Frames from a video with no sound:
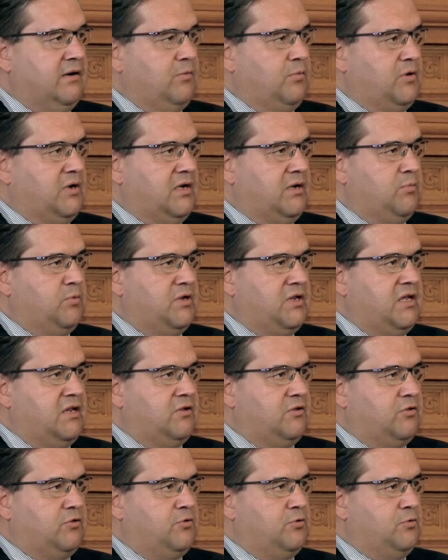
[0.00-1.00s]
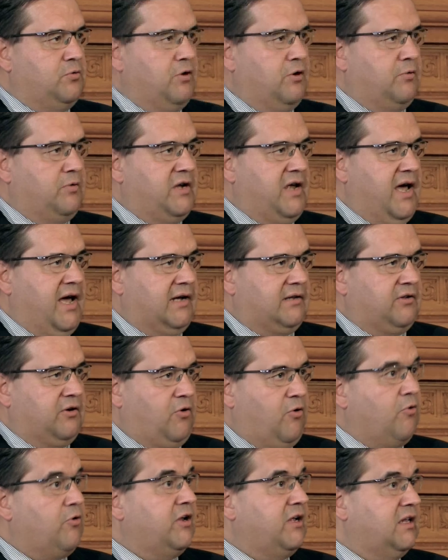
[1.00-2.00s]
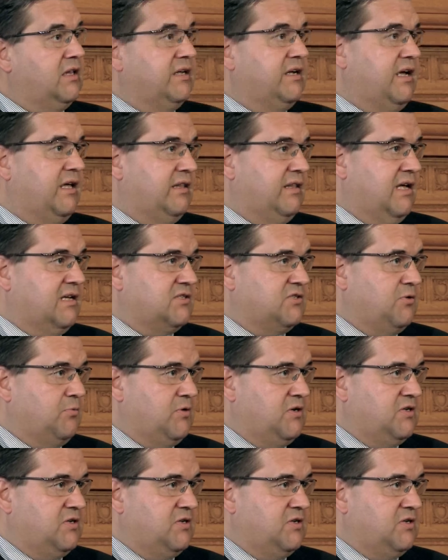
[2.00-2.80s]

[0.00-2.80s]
we needed to react accordingly, and that's the